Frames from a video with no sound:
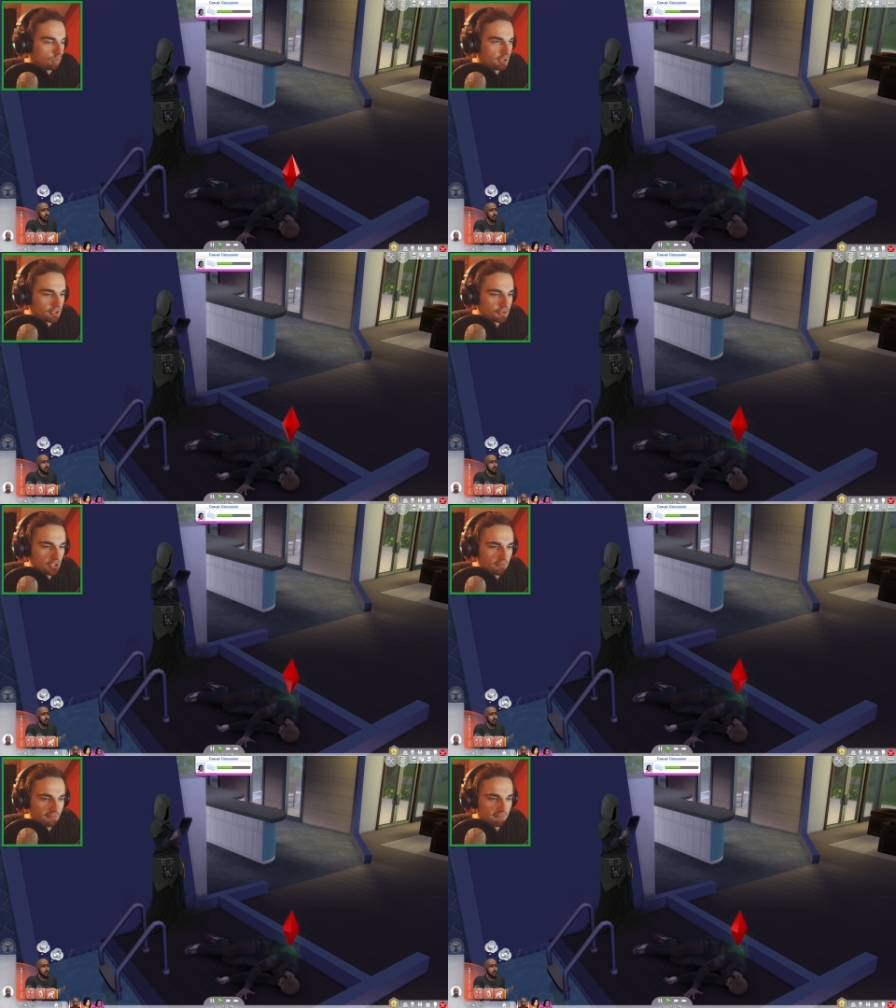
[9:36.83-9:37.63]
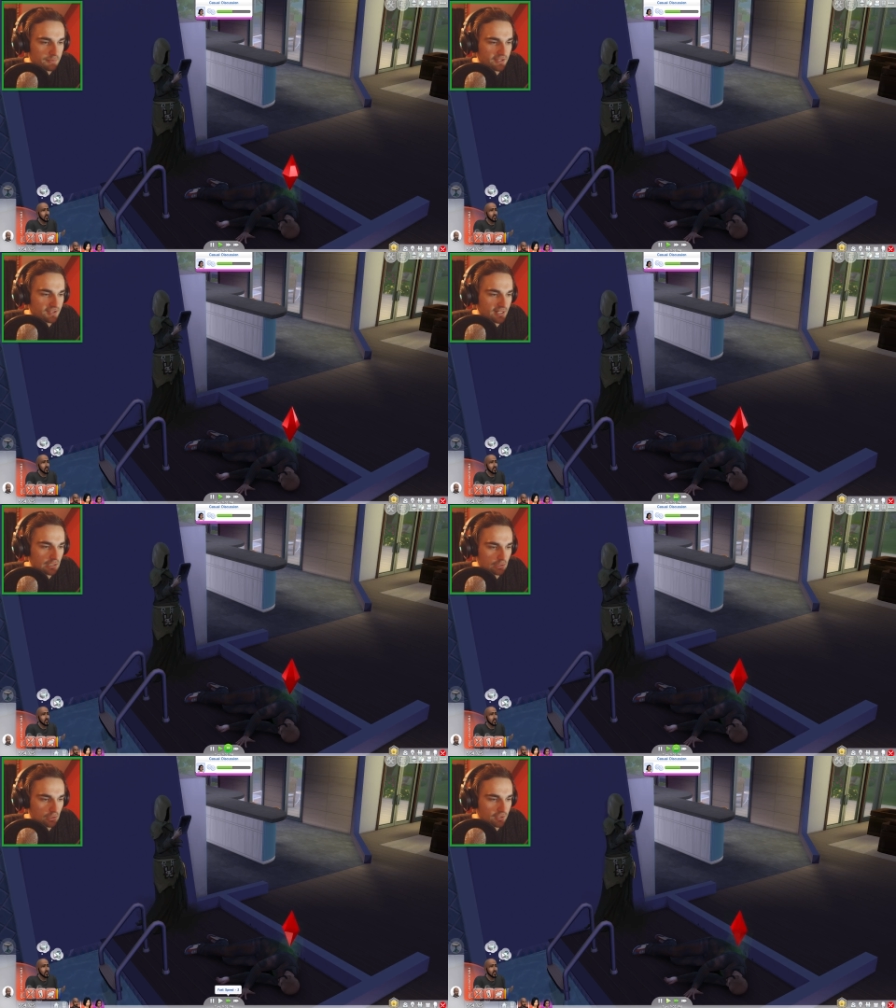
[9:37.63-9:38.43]
What are you doing, Grim Reaper? This is
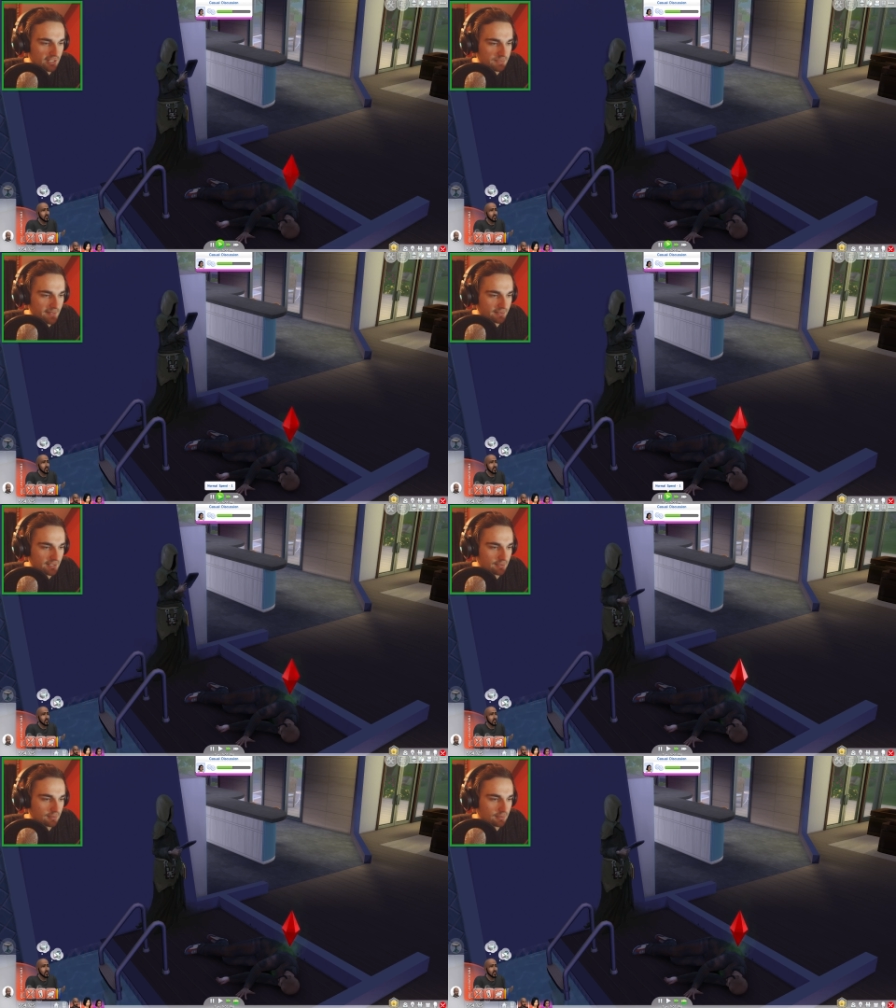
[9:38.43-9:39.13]
taking on longer than I expected.